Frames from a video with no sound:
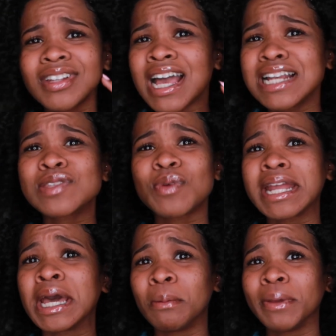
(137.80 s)
I just
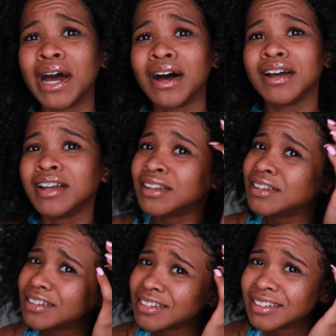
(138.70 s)
wanna help y'all.
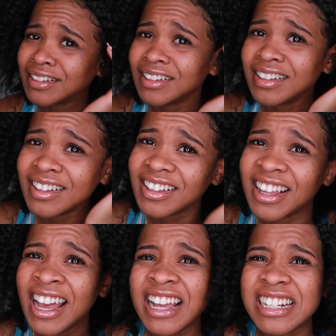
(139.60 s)

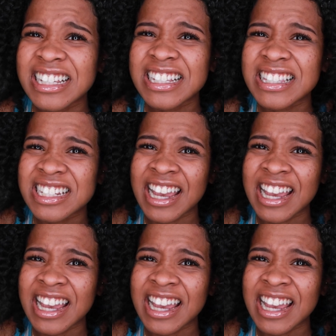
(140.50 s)
Just